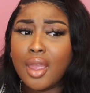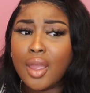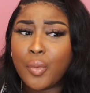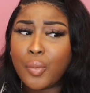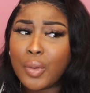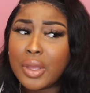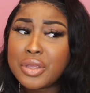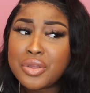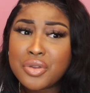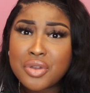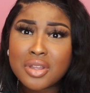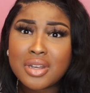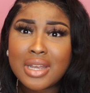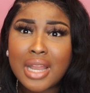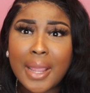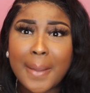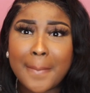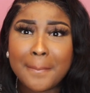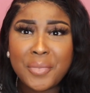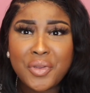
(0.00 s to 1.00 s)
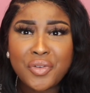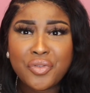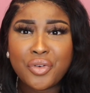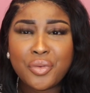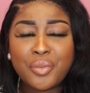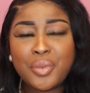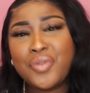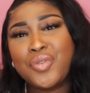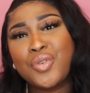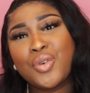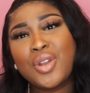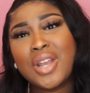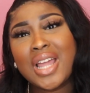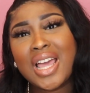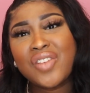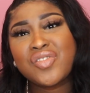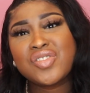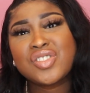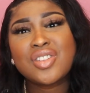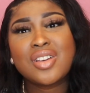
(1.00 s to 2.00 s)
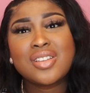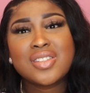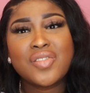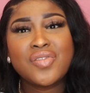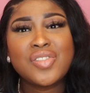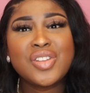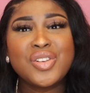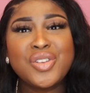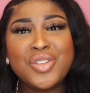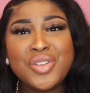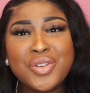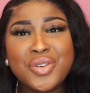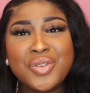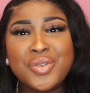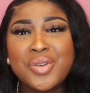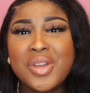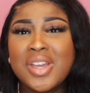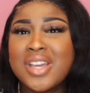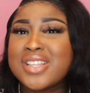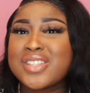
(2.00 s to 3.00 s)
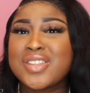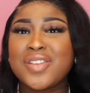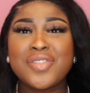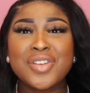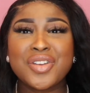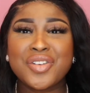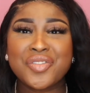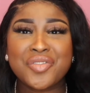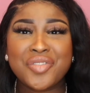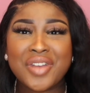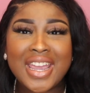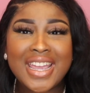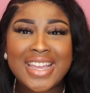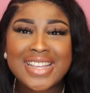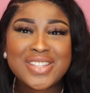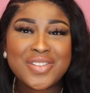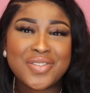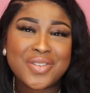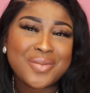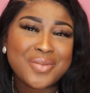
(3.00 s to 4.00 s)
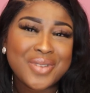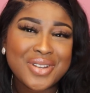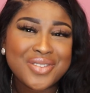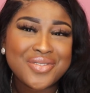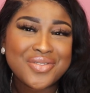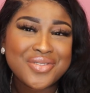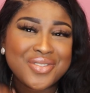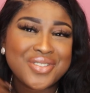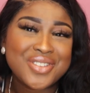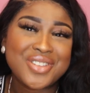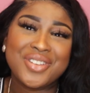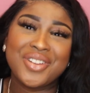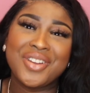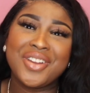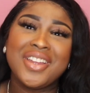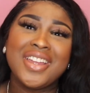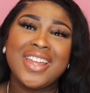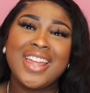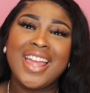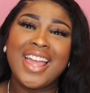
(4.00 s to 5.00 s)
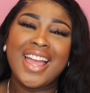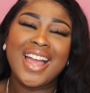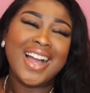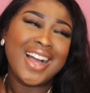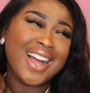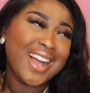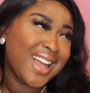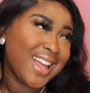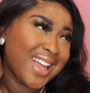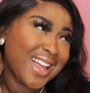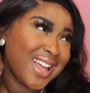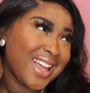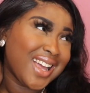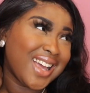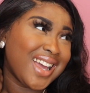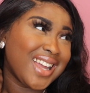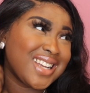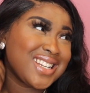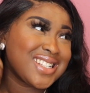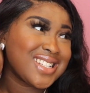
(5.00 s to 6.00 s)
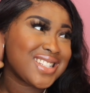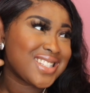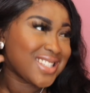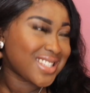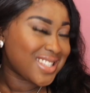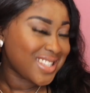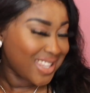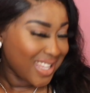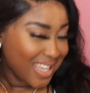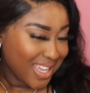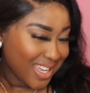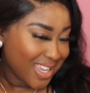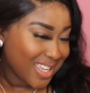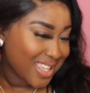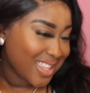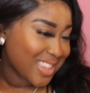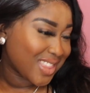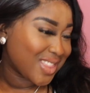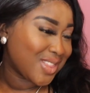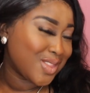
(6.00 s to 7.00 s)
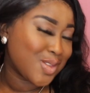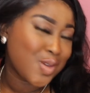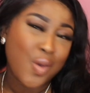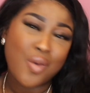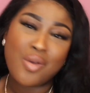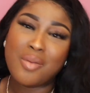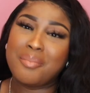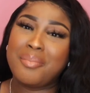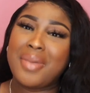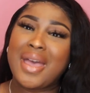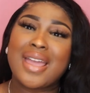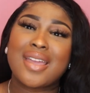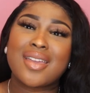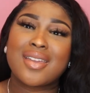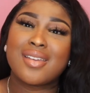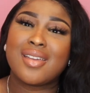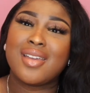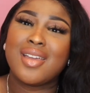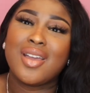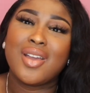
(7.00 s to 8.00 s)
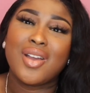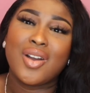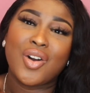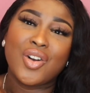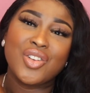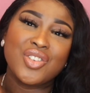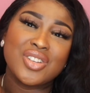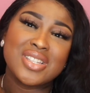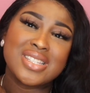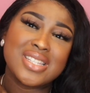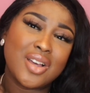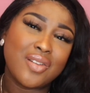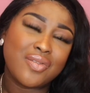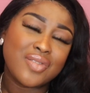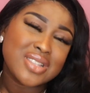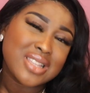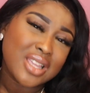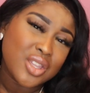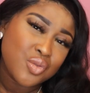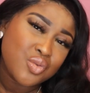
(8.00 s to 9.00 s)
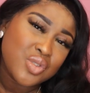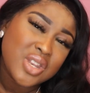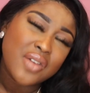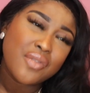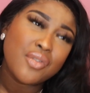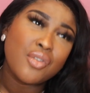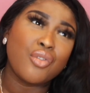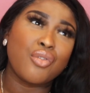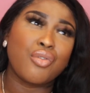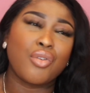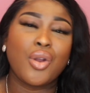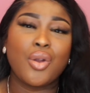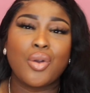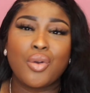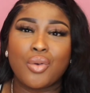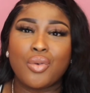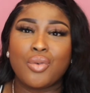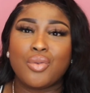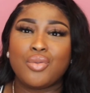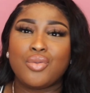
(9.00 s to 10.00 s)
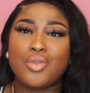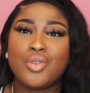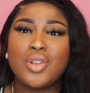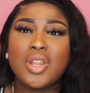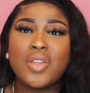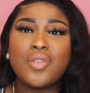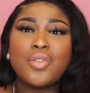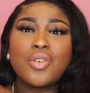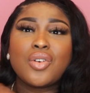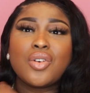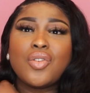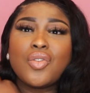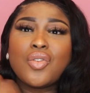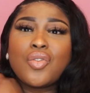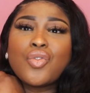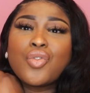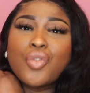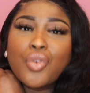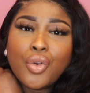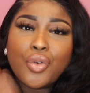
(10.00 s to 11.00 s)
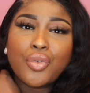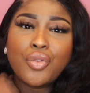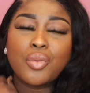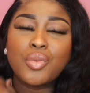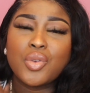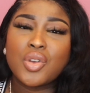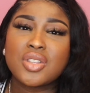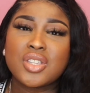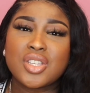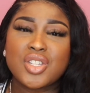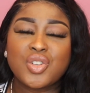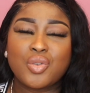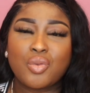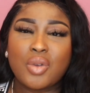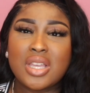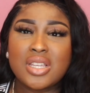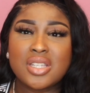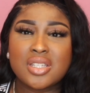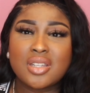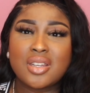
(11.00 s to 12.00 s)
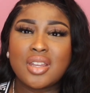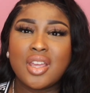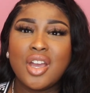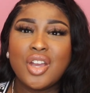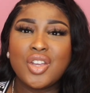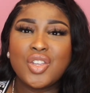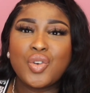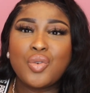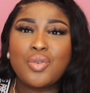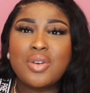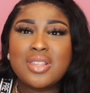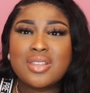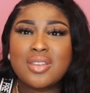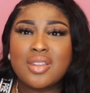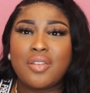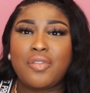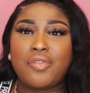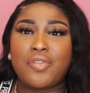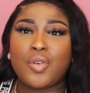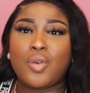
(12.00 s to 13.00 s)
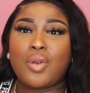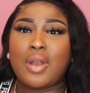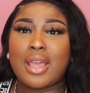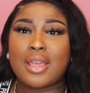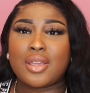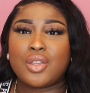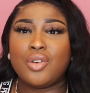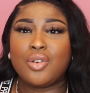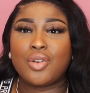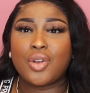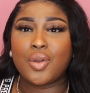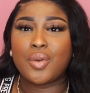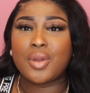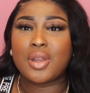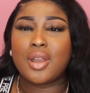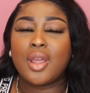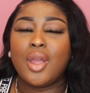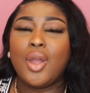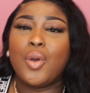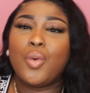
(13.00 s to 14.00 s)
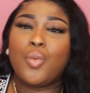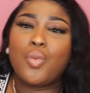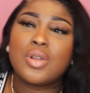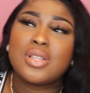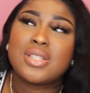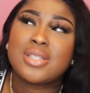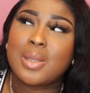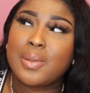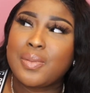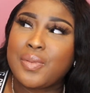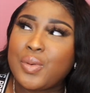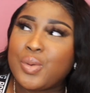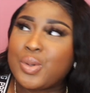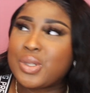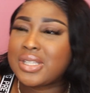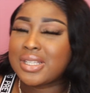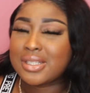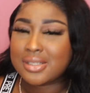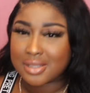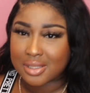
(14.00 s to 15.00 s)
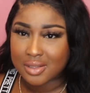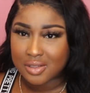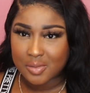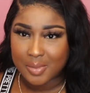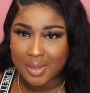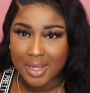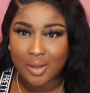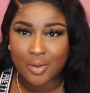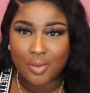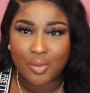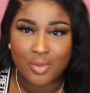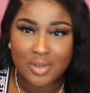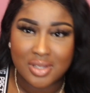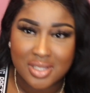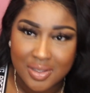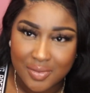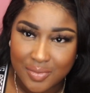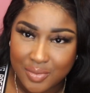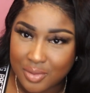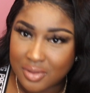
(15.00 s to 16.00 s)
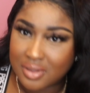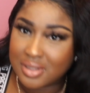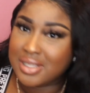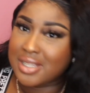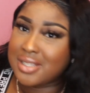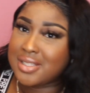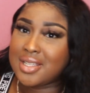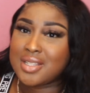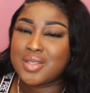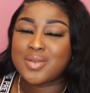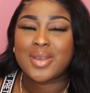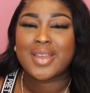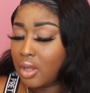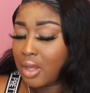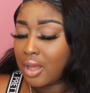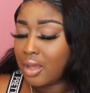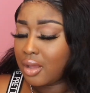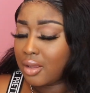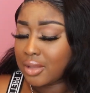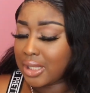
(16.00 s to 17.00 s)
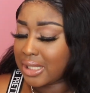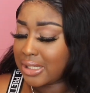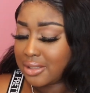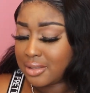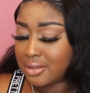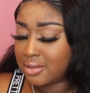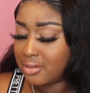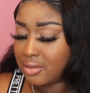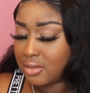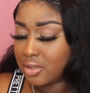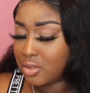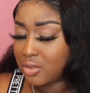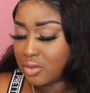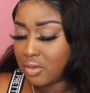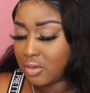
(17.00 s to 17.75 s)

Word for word: Where you can like move on with your life, start something new, something great, something wonderful, you know. I just think going back on yourself is that you will never grow. You're never gonna grow from your situation. You're always gonna feel like you're going one step forward, ten steps back, one step forward, ten steps back that's just